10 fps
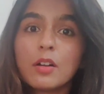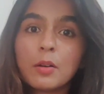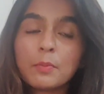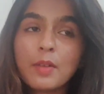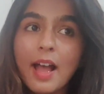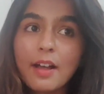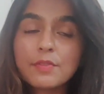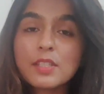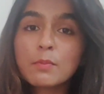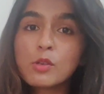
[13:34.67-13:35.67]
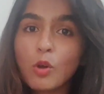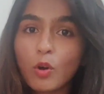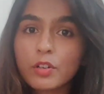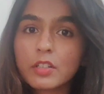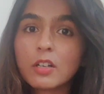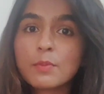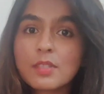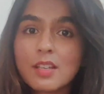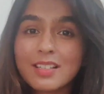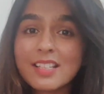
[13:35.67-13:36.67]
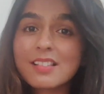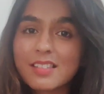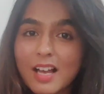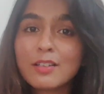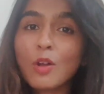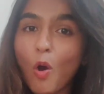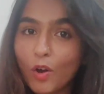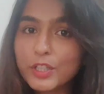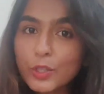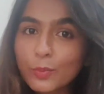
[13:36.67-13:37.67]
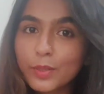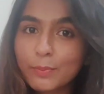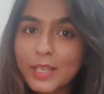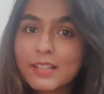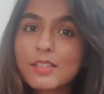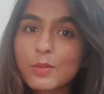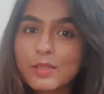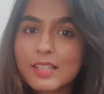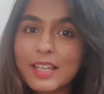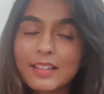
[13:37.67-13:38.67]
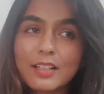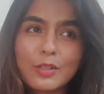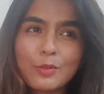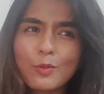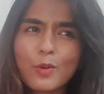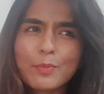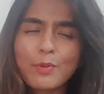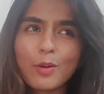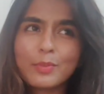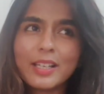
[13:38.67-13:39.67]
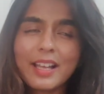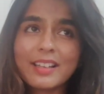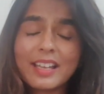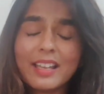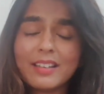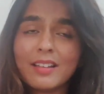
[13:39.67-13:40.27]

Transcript: have some long-term studies done on human beings to say that, you know what, probably like